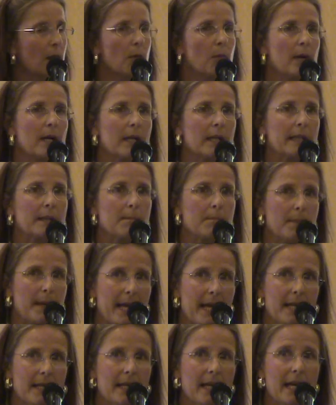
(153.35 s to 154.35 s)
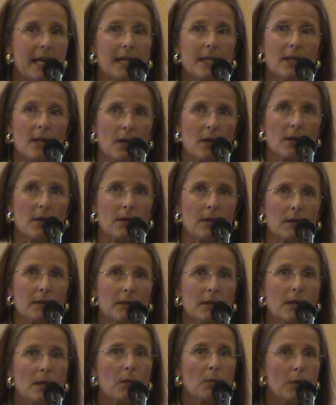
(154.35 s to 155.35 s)
Well, Ben and
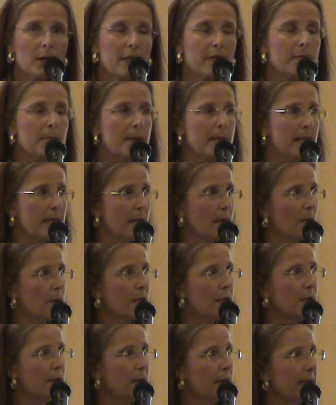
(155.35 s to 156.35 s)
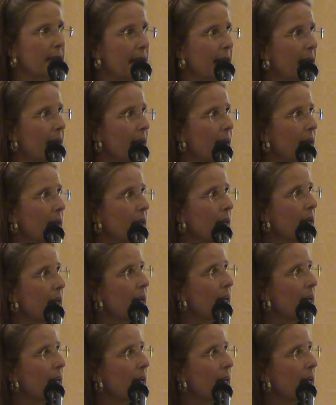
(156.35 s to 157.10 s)
Earl would have been here with you today,